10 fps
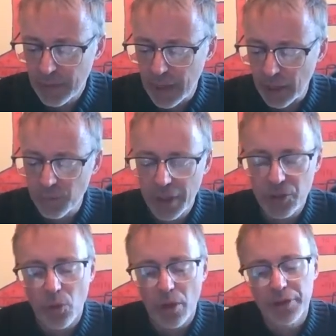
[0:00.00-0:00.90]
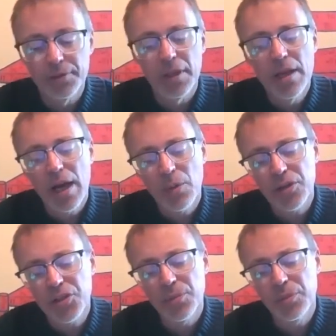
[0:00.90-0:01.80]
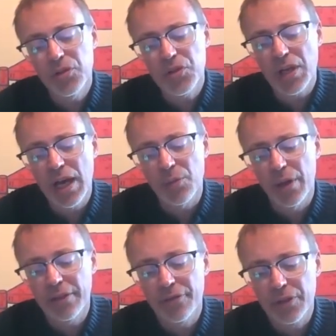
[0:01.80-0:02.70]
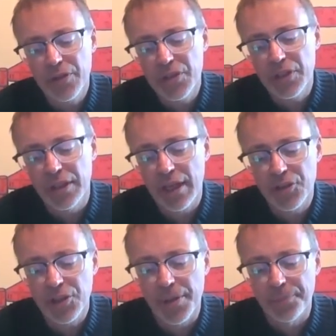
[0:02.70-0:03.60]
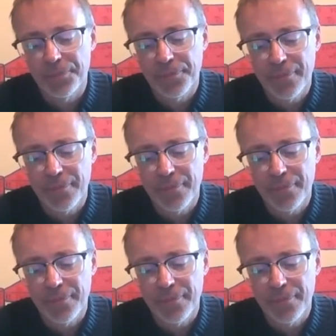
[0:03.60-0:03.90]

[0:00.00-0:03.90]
Held by the water, I watch the blue sky waiting for Christie to catch up.